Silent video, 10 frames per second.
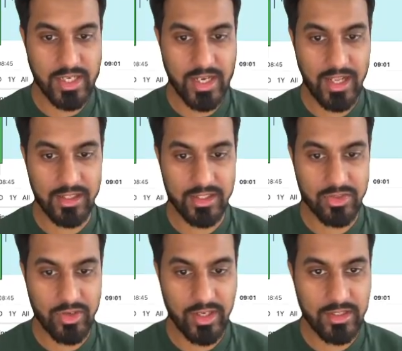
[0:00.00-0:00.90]
held this
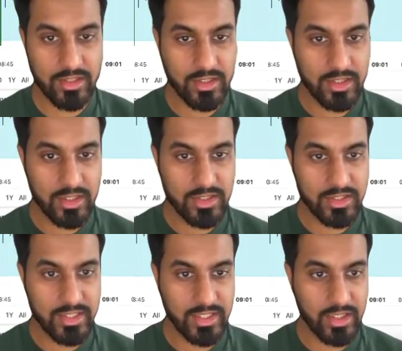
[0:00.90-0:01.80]
trade to
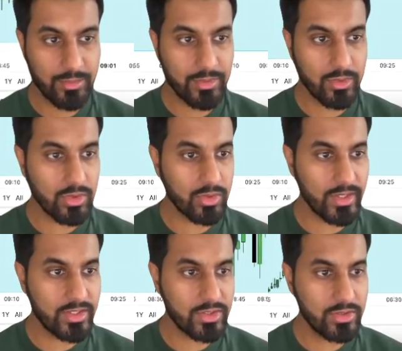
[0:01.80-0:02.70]
take it up all the way
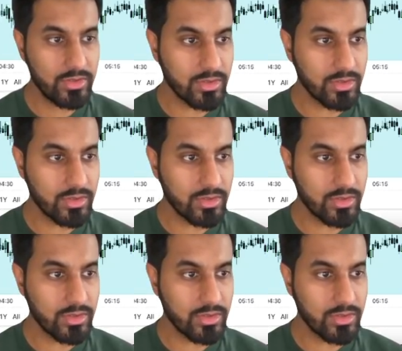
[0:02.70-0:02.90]
to